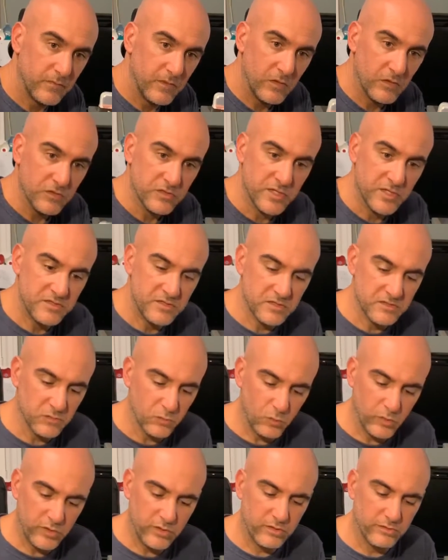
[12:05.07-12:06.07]
It says it's a
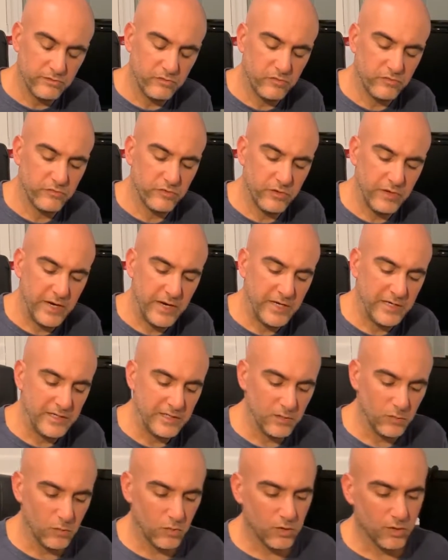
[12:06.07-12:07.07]
winner of over 80
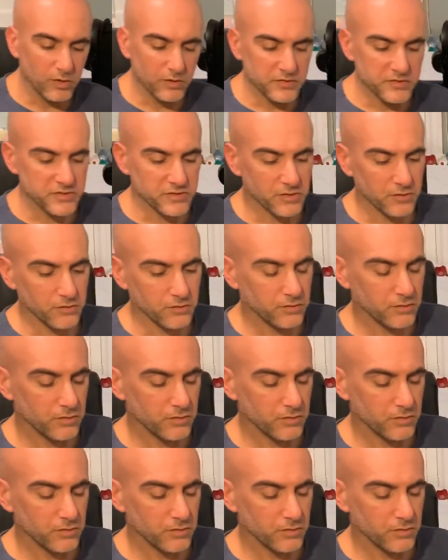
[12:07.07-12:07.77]
awards, so